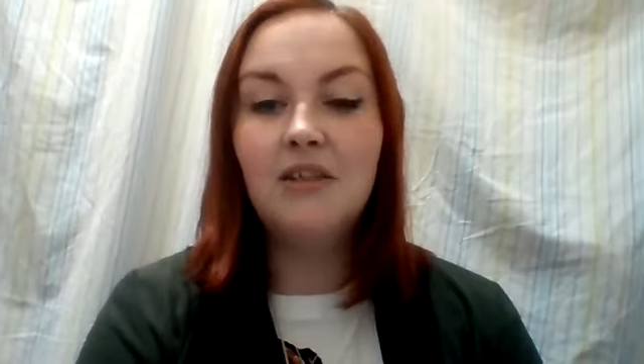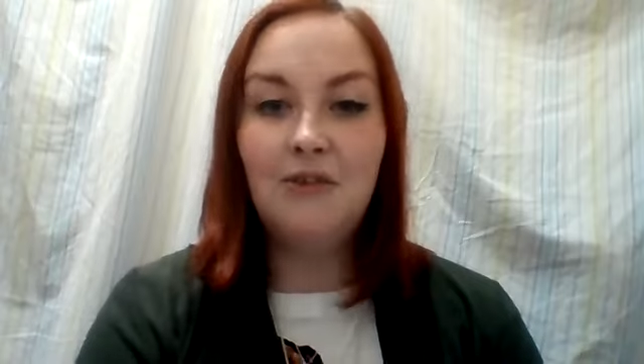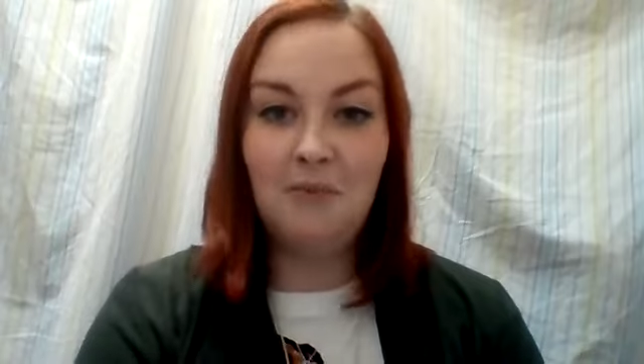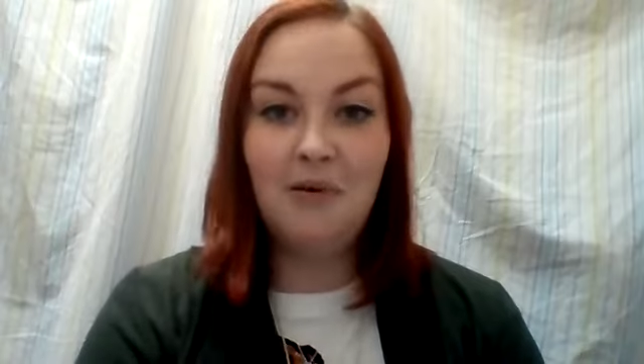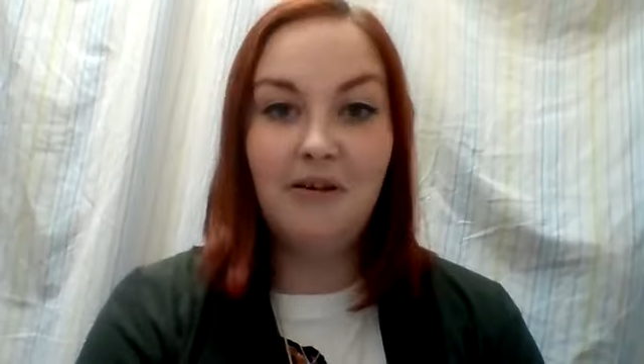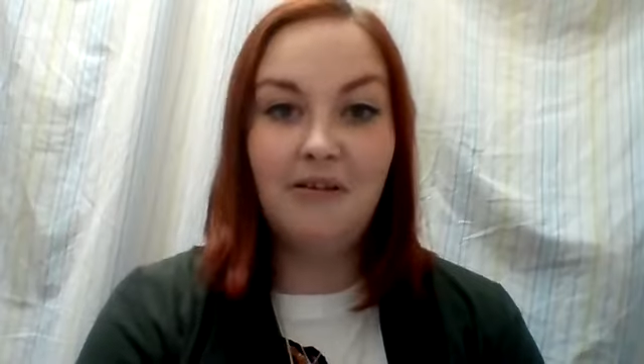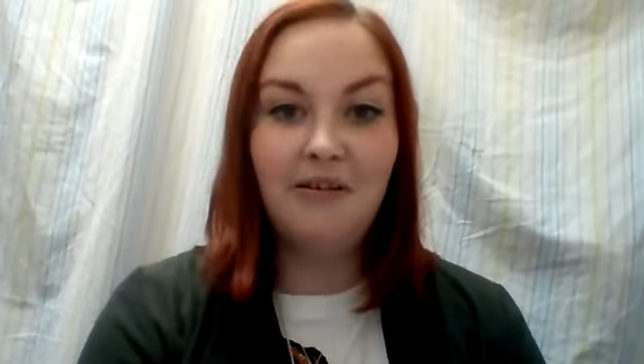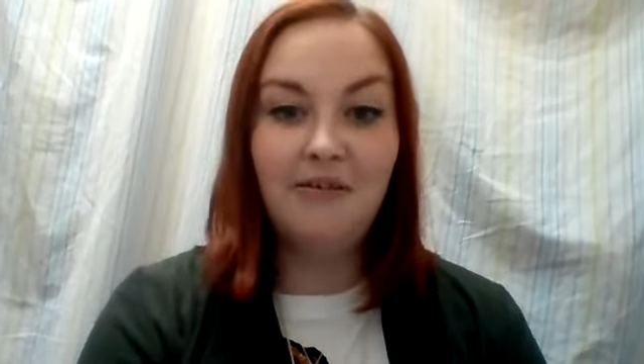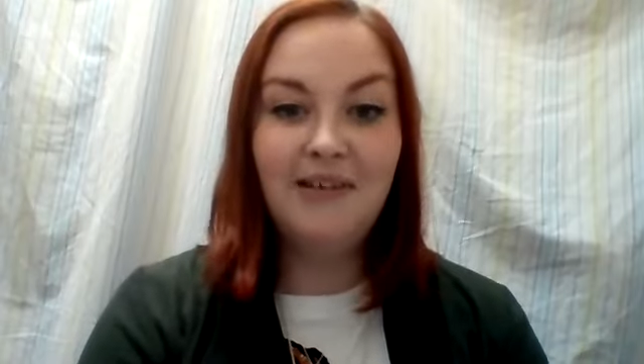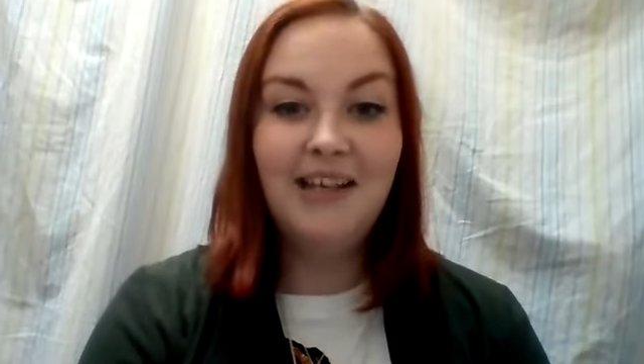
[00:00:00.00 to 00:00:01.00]

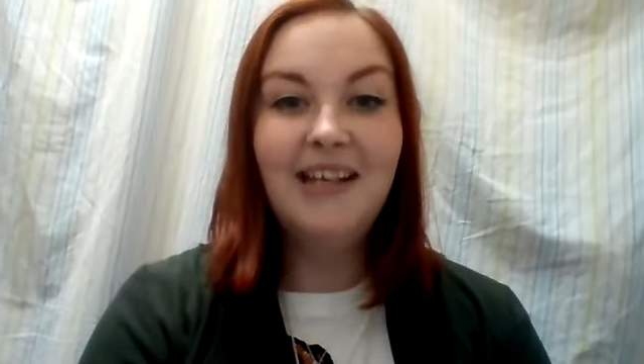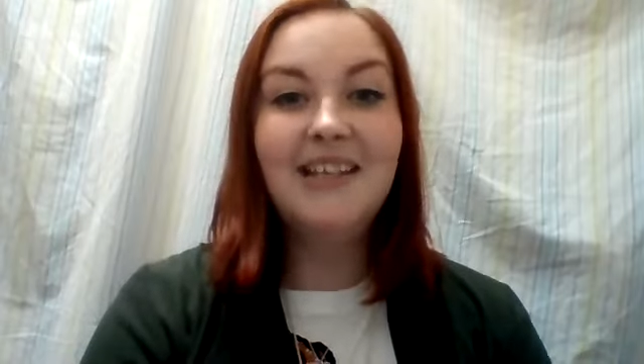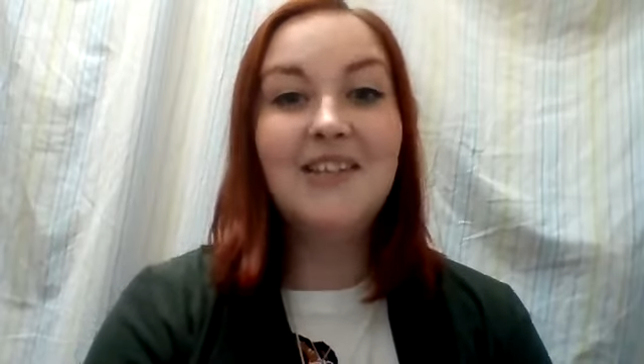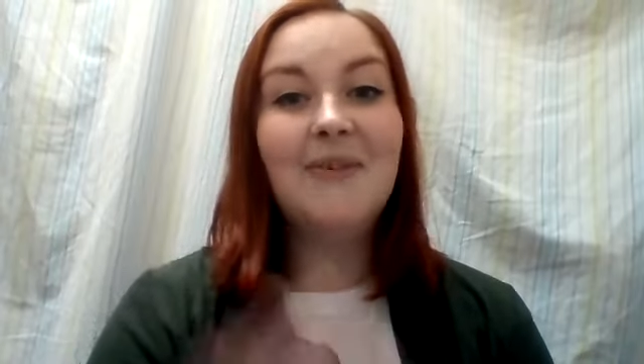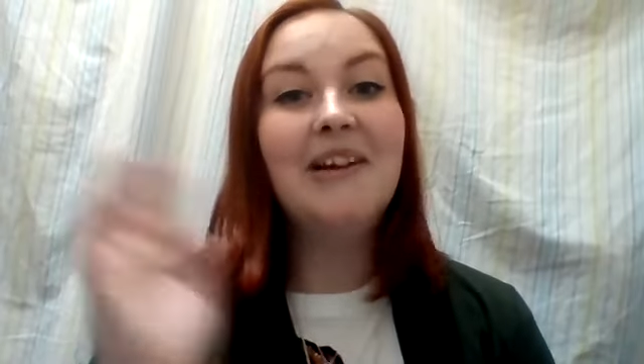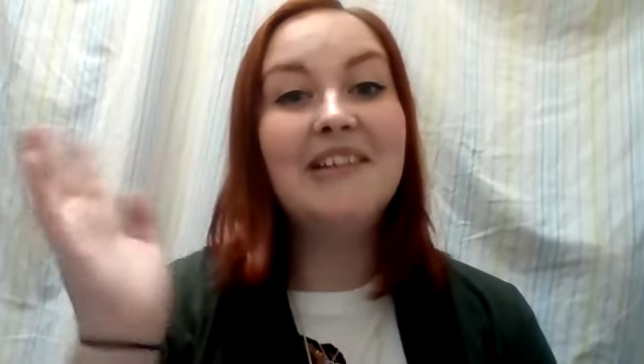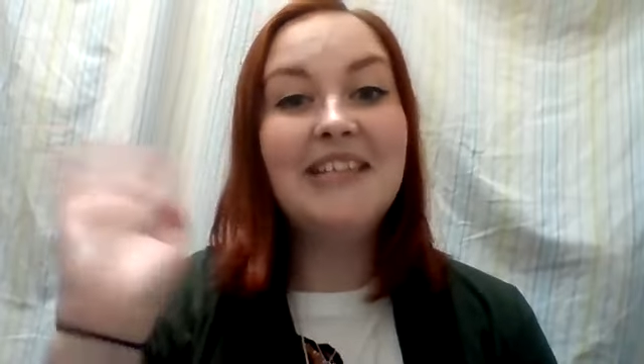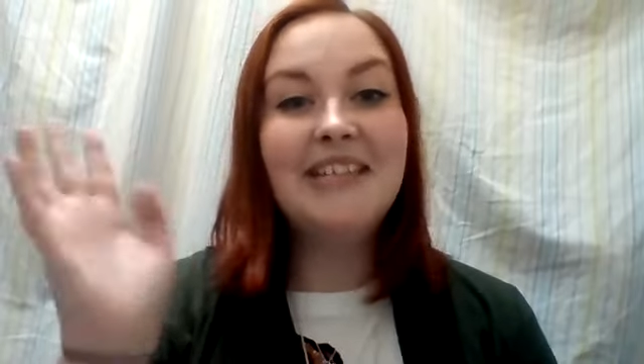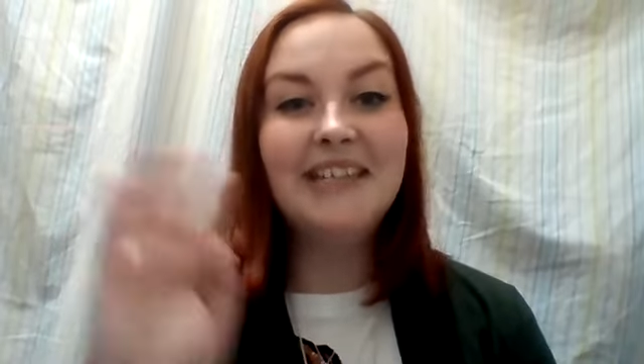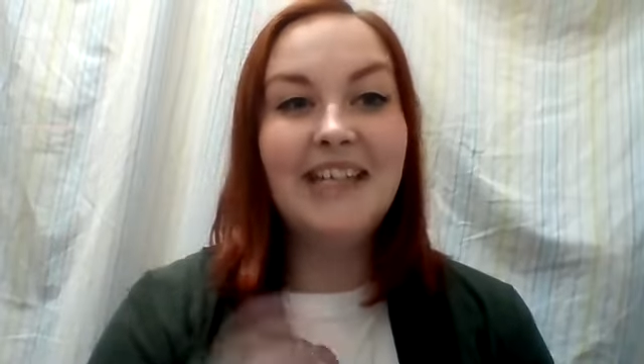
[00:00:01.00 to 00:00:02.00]
tomorrow. So I'll
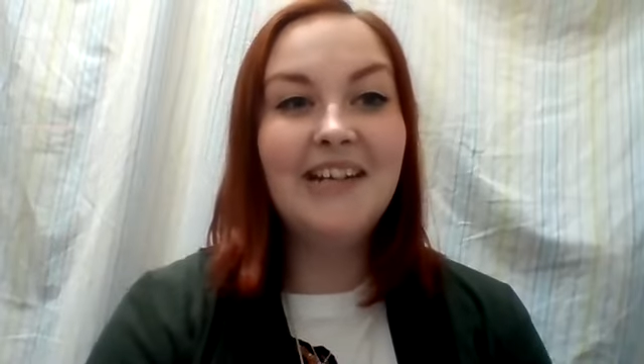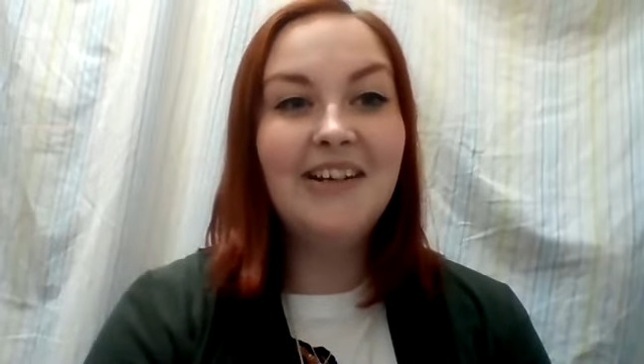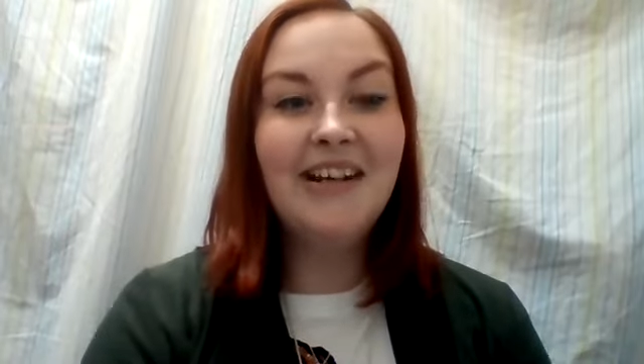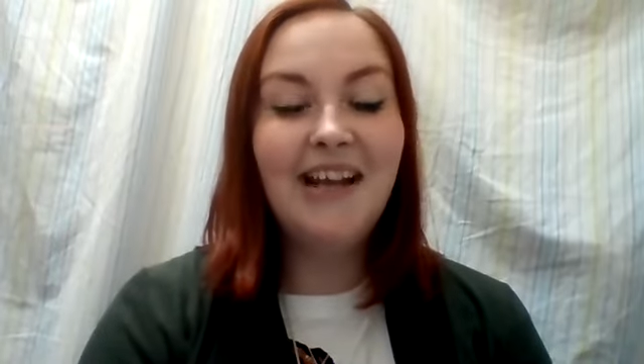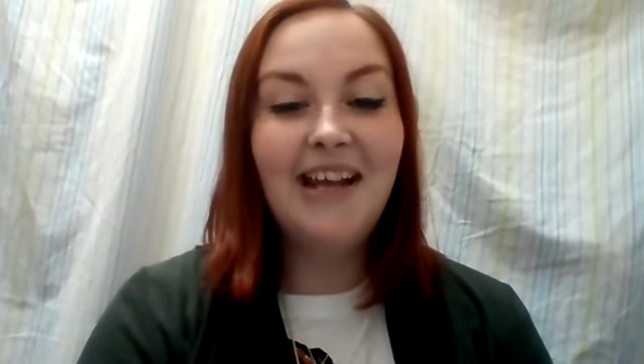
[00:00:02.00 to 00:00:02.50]
see you later.